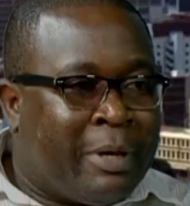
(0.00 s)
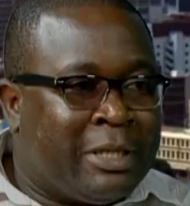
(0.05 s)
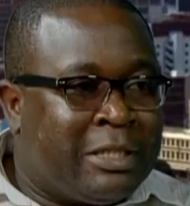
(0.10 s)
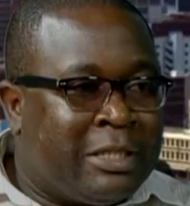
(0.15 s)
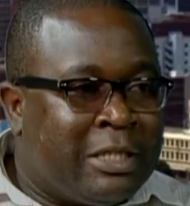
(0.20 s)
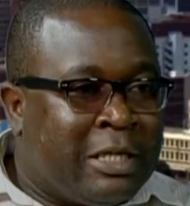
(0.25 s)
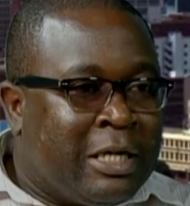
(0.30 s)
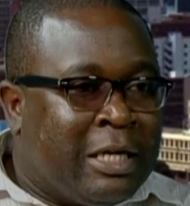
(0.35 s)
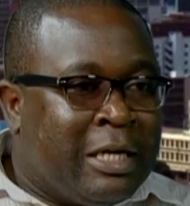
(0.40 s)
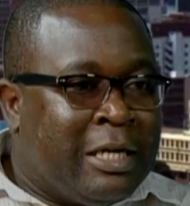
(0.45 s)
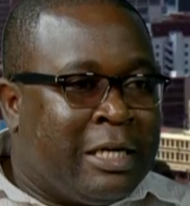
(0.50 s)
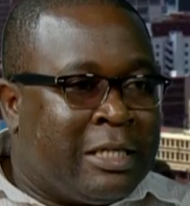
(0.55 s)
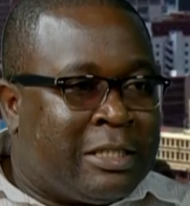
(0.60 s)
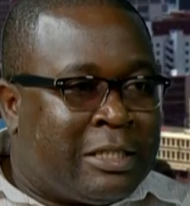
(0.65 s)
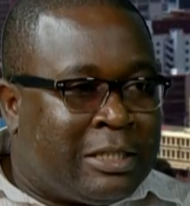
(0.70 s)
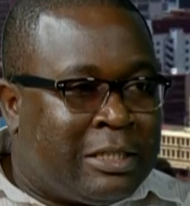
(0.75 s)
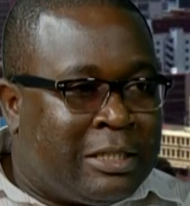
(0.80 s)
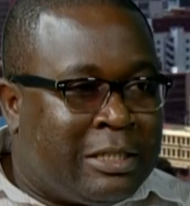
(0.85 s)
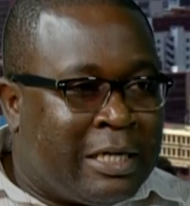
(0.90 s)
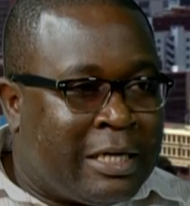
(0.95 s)
But
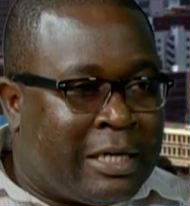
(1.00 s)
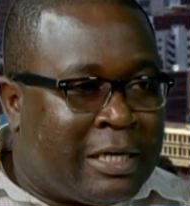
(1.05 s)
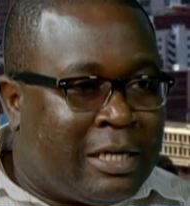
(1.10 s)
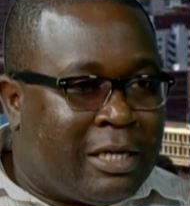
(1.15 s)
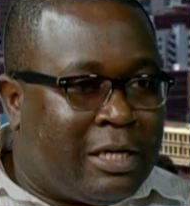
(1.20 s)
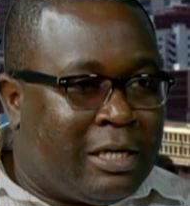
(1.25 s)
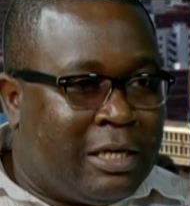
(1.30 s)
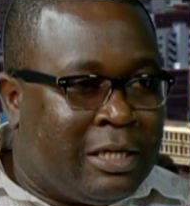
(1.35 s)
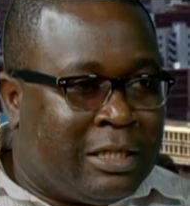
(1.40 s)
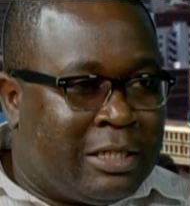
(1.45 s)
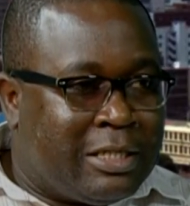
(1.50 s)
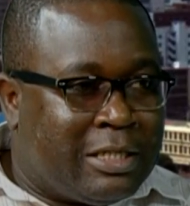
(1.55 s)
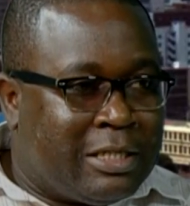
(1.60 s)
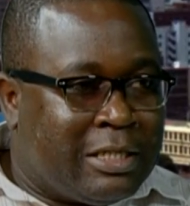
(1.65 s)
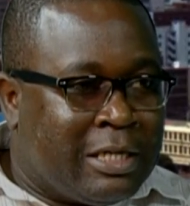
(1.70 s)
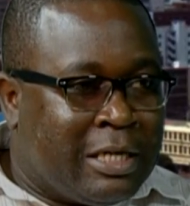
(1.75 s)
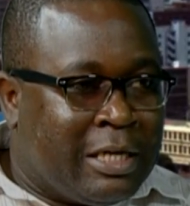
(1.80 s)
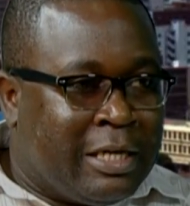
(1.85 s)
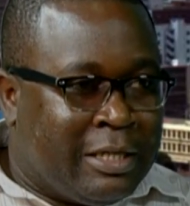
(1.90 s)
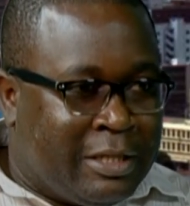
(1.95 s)
let's take it
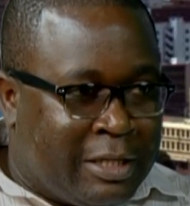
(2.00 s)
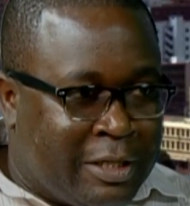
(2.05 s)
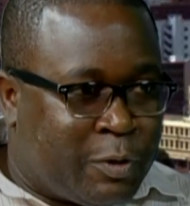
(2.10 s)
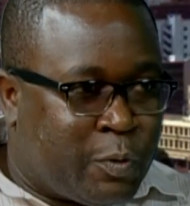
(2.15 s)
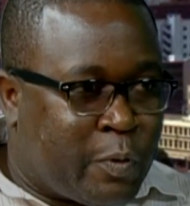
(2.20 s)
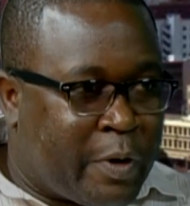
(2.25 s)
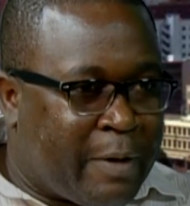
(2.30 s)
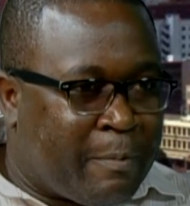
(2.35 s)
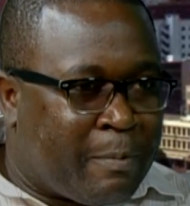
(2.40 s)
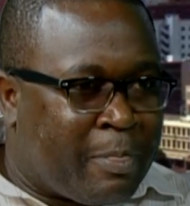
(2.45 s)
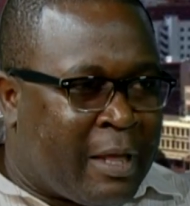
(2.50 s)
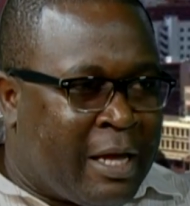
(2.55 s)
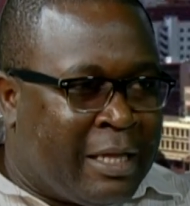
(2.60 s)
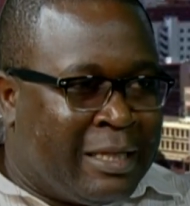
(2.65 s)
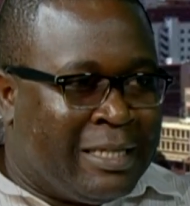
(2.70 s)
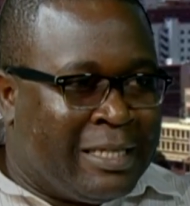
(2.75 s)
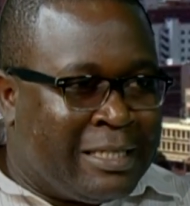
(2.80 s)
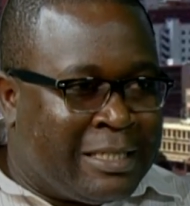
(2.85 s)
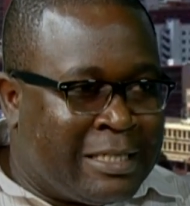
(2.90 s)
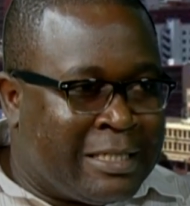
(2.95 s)
this way.
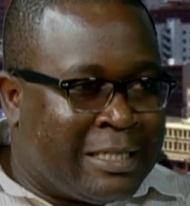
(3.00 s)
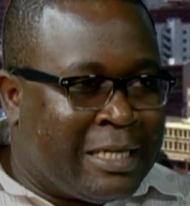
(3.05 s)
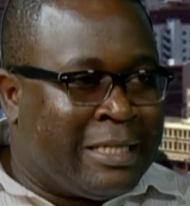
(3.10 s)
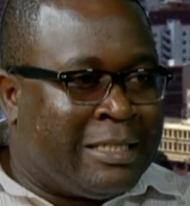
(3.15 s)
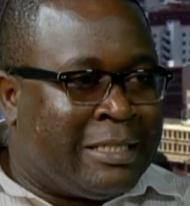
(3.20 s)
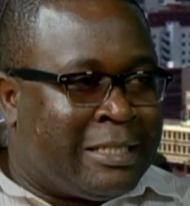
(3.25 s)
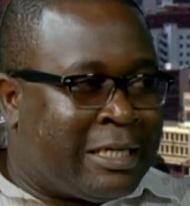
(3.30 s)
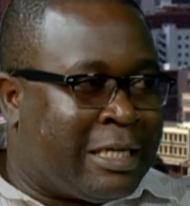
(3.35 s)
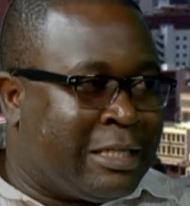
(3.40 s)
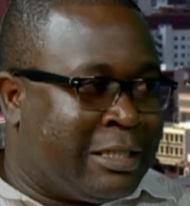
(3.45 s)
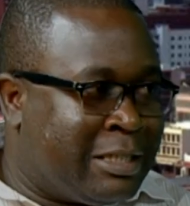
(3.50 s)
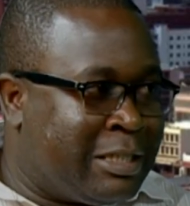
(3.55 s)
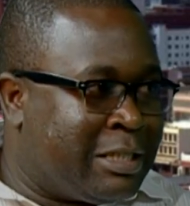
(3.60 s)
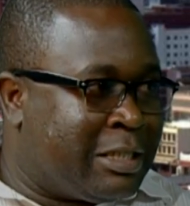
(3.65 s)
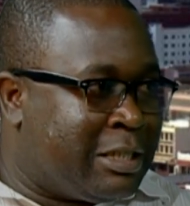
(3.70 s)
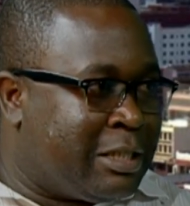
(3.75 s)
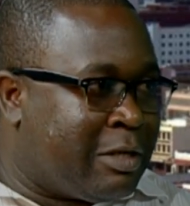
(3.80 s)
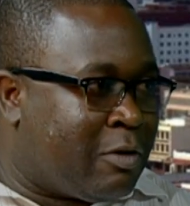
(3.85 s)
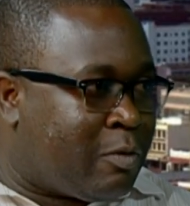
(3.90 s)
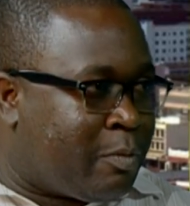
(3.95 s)
This is a
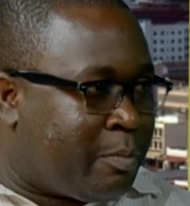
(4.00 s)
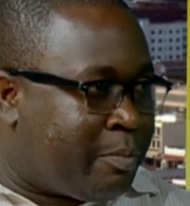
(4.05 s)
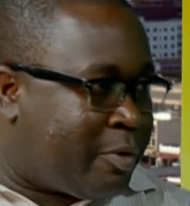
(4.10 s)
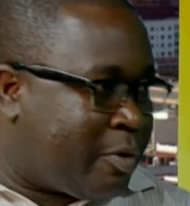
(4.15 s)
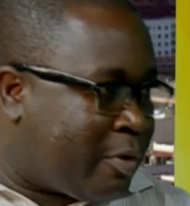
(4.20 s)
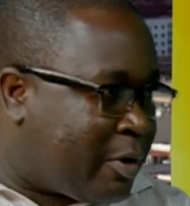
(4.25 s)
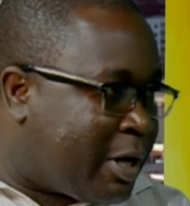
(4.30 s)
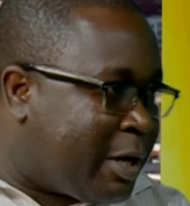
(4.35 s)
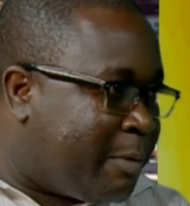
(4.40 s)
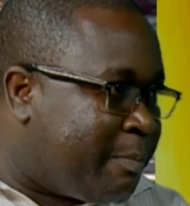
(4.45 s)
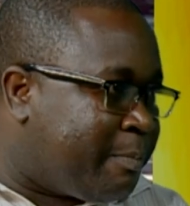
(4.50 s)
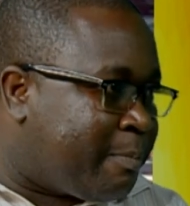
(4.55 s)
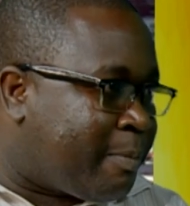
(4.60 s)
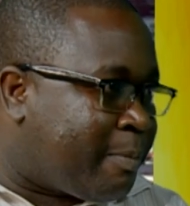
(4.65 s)
transitional program.